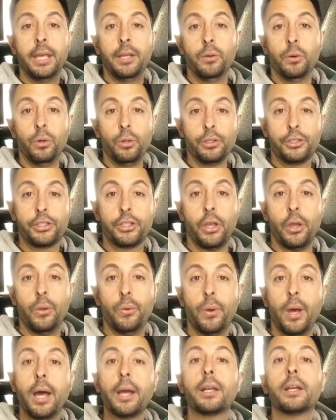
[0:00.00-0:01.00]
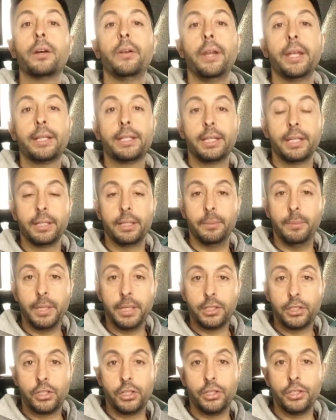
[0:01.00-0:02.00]
and also correcting the
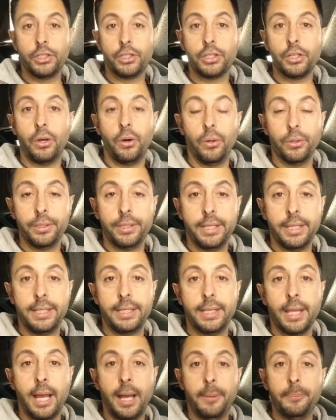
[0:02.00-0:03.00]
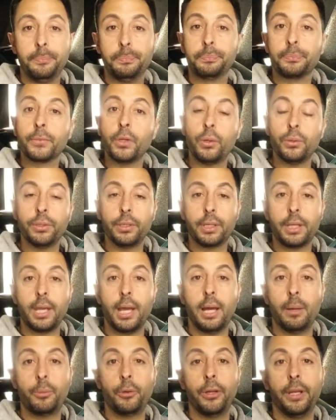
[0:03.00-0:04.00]
mixtures on the
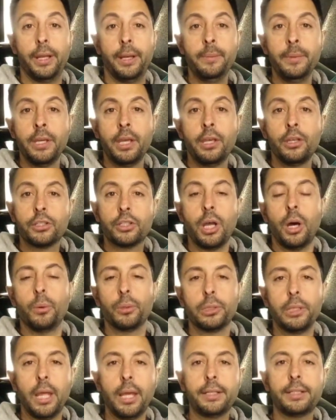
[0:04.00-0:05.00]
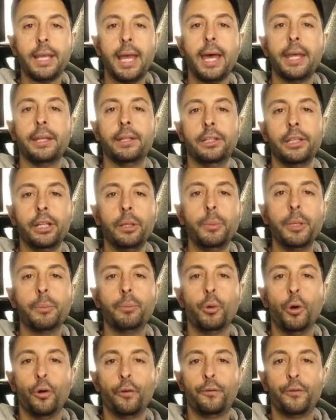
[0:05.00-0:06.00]
carburetor. So I would like to add a little
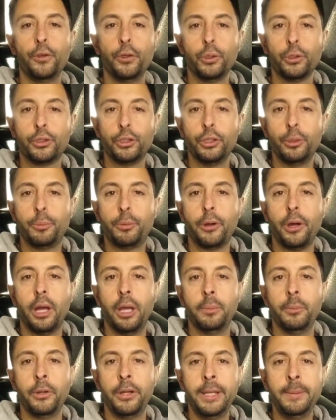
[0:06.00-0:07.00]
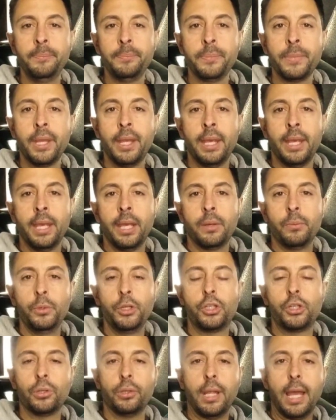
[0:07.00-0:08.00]
bit more fuel to the primary,
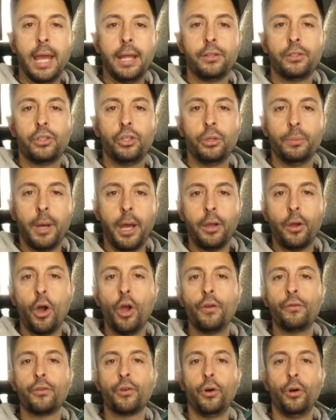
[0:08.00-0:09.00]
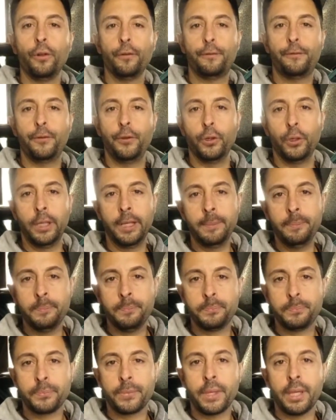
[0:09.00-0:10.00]
which will add to my overall fueling.